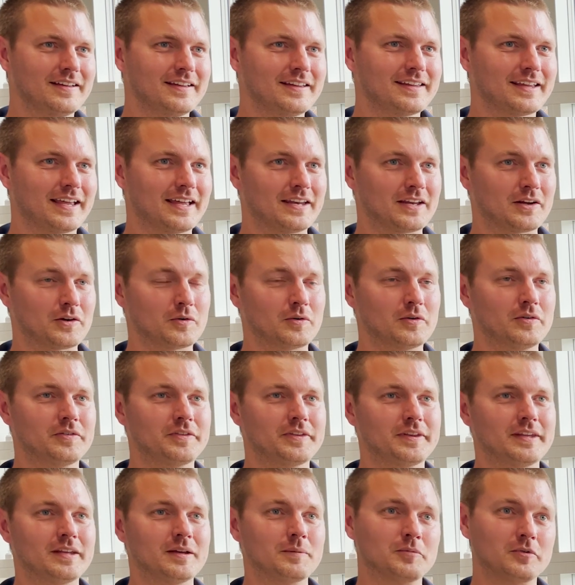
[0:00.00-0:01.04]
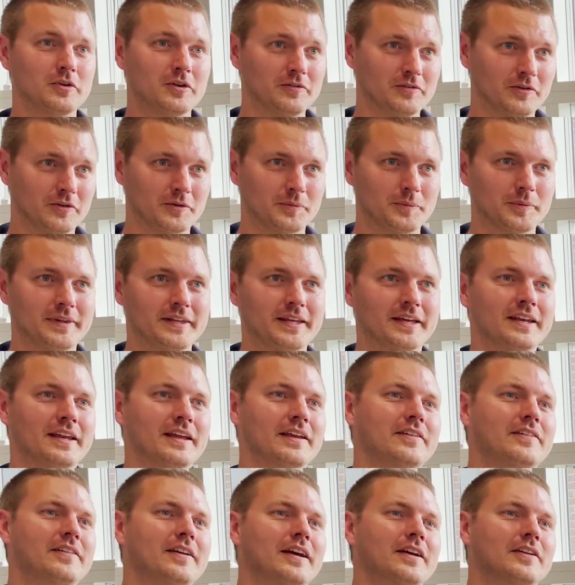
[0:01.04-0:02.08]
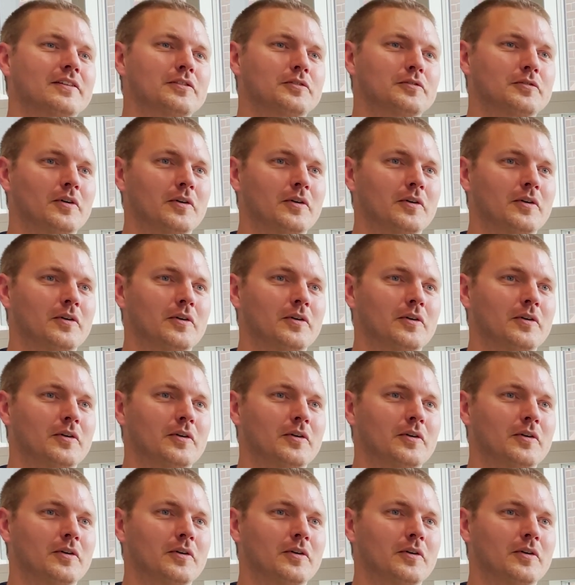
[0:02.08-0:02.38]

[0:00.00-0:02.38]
getting all of the approvals with the NHS,